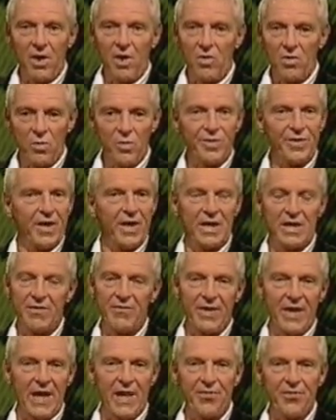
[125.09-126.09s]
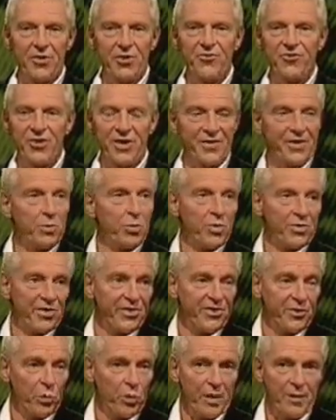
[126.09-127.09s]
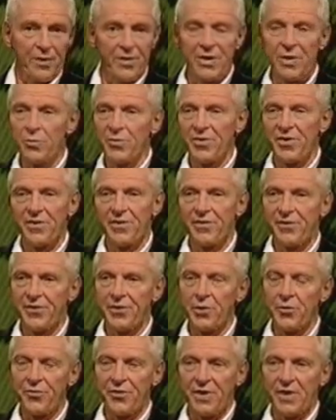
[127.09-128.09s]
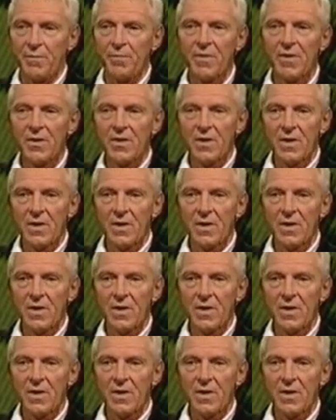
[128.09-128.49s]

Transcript: Hulk was a heck of an athlete. Jesse was a swimmer. He was on the SEAL team.